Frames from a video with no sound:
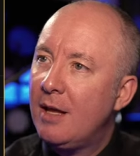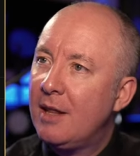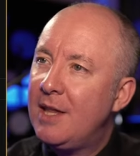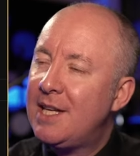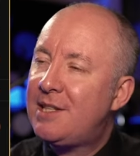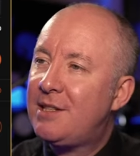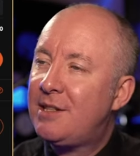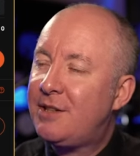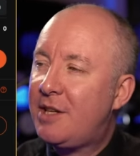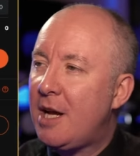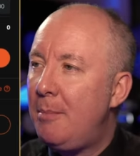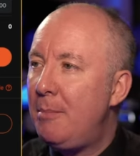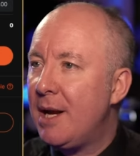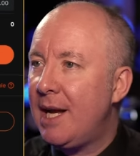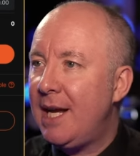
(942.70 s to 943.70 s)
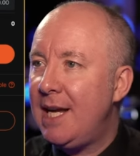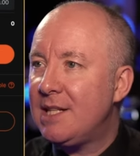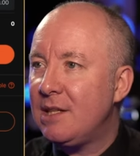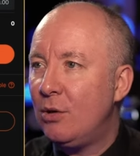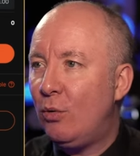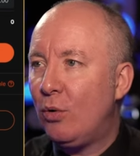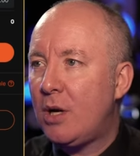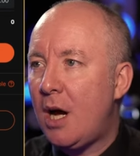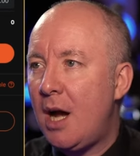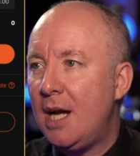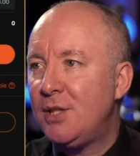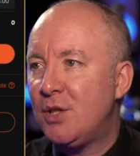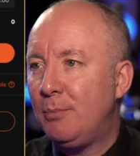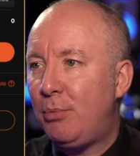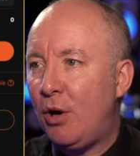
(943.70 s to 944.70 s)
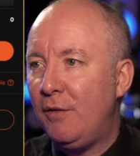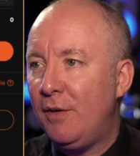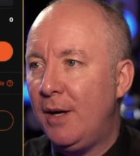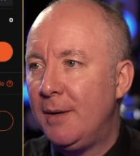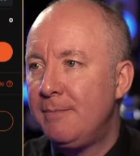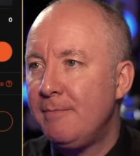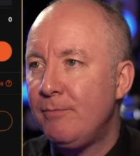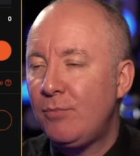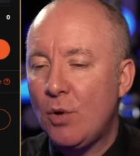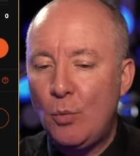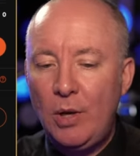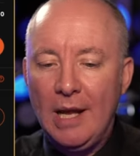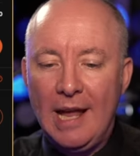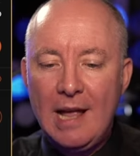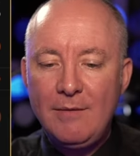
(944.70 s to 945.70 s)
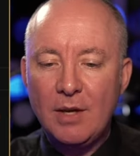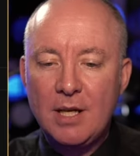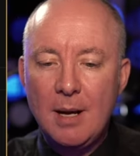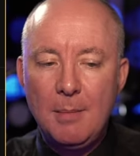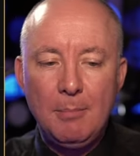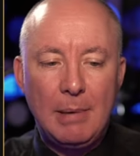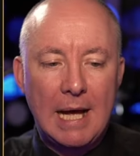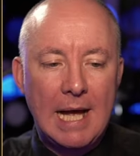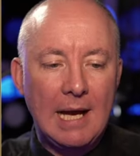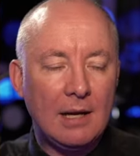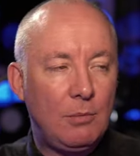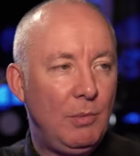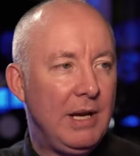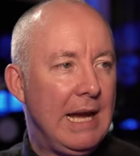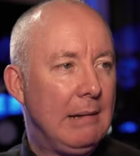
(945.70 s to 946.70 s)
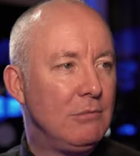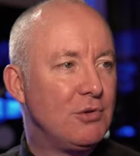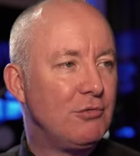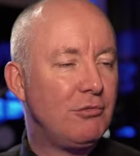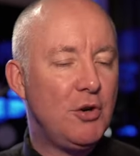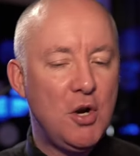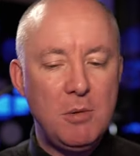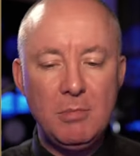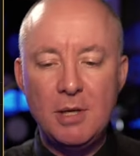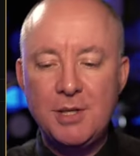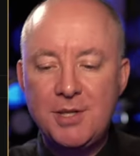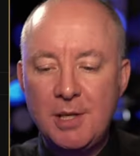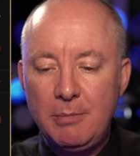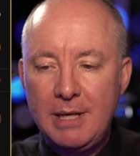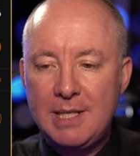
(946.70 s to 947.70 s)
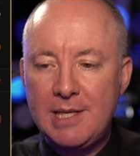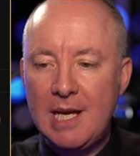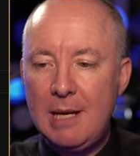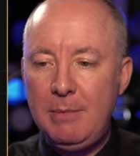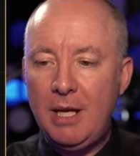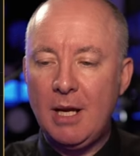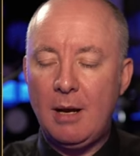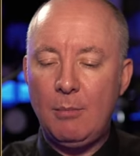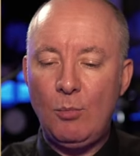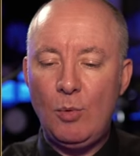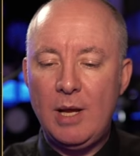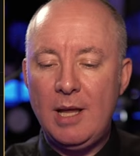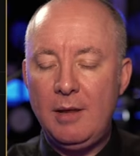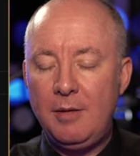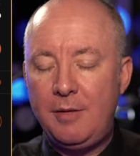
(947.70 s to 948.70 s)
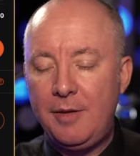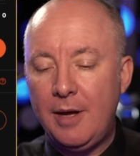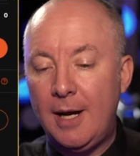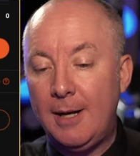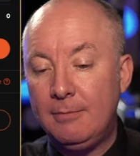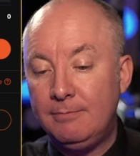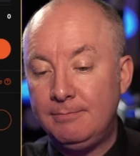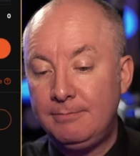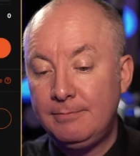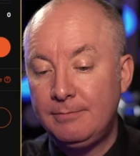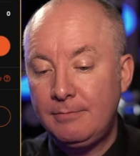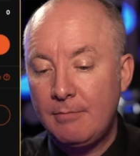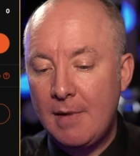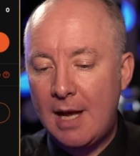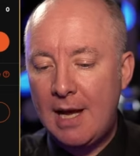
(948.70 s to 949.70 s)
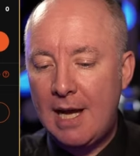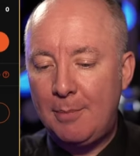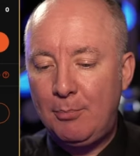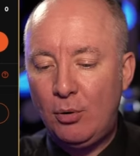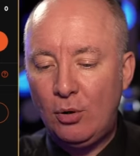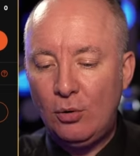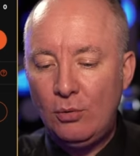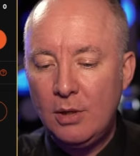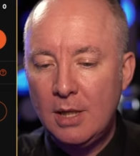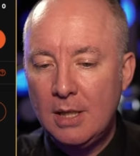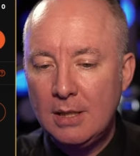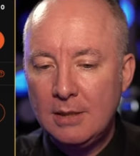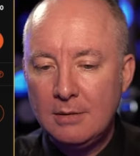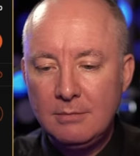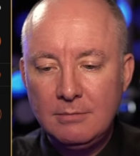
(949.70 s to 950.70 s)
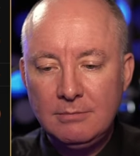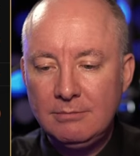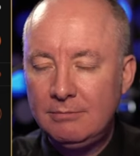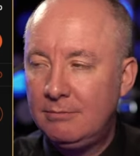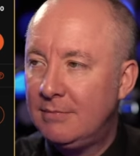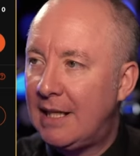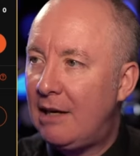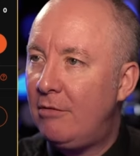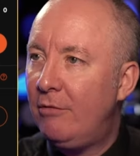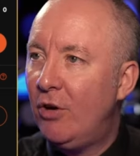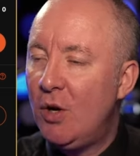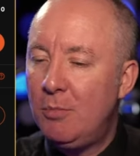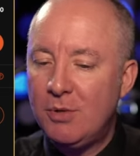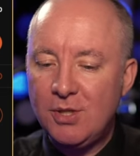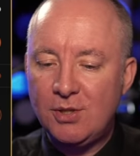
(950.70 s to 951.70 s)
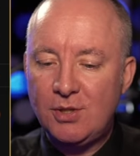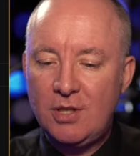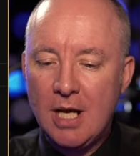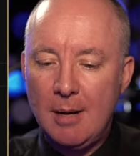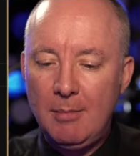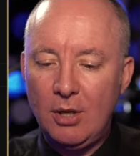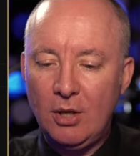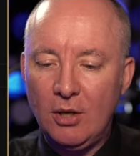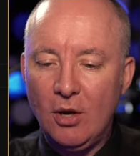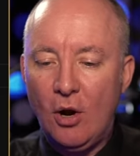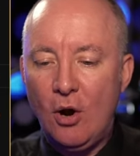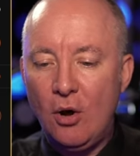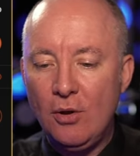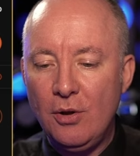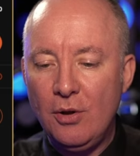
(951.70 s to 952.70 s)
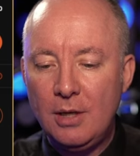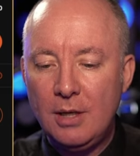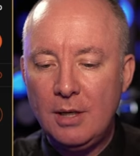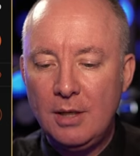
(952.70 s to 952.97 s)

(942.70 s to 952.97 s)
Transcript: This company is in all kinds of bother. Will it ever come back? We it was rumored to be teaming up with um, Apple. That rumor's come and gone.